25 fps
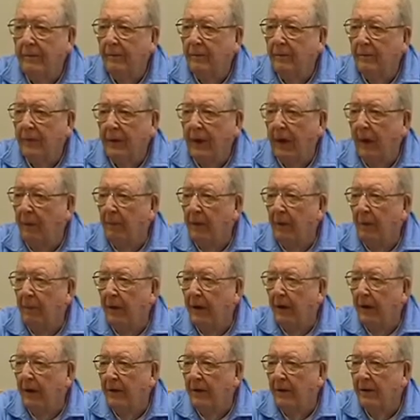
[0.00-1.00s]
a couple of
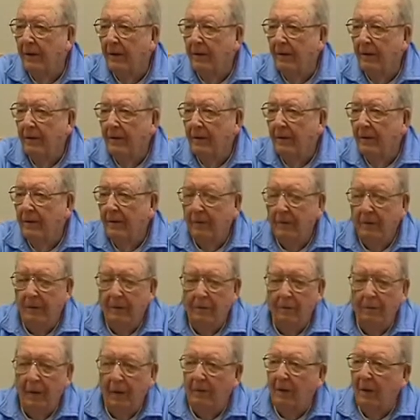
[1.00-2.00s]
weeks,
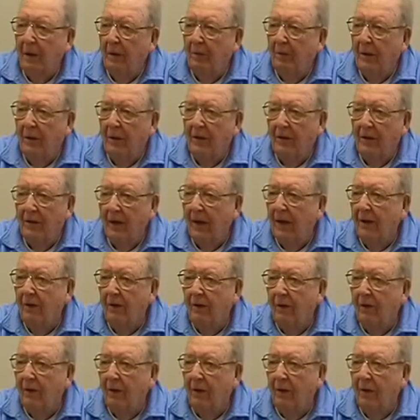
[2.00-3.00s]
maybe a month, I
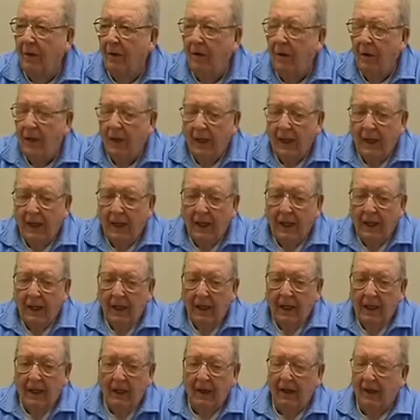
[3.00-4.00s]
don't know.
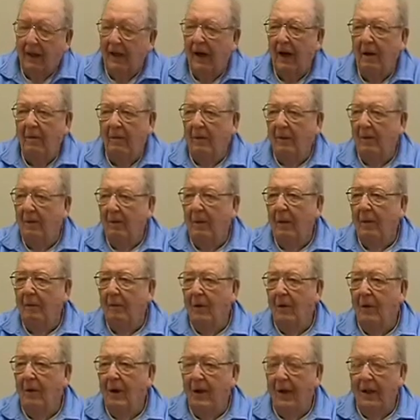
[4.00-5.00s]
I can't
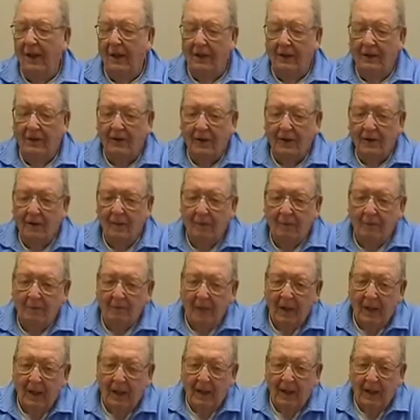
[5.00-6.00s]
remember, that is.
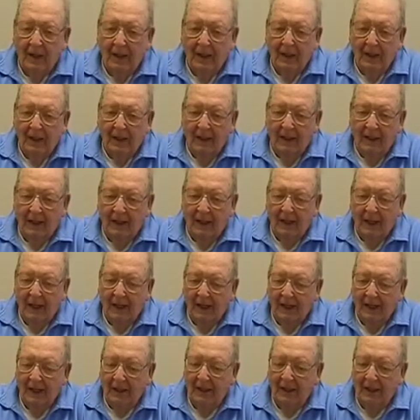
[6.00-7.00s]

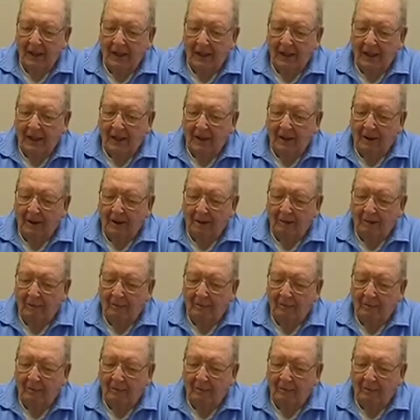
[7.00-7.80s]
And uh,